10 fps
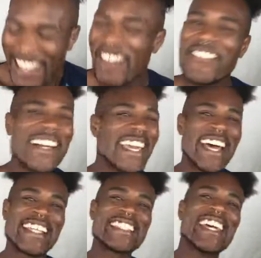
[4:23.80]
But
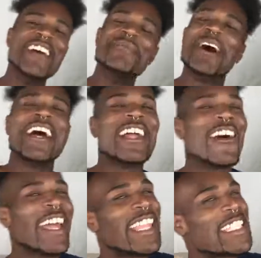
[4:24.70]
yes. But,
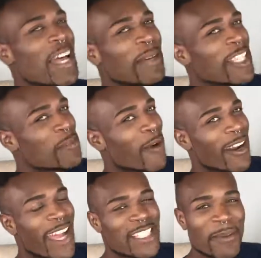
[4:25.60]
okay, let's not make this
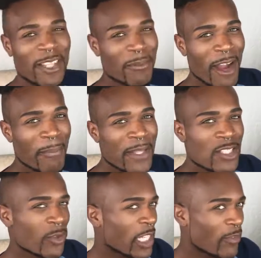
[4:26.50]
broadcast about the brow
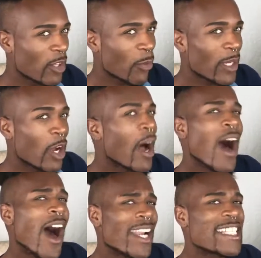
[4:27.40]
pencil, even though we
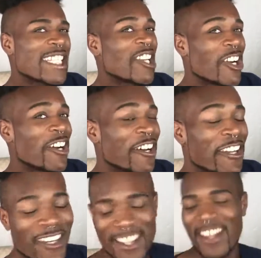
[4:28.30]
honestly
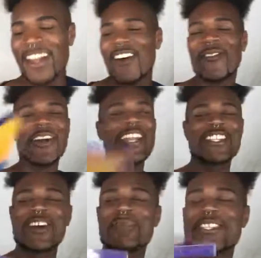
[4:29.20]
could. We're going to
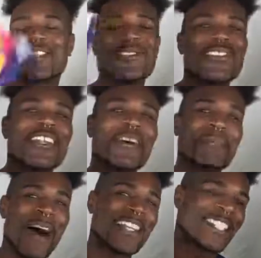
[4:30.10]
jump into the
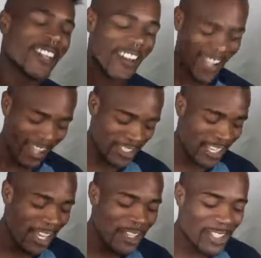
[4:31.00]
box of crayons.
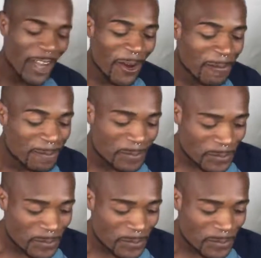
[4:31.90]
So...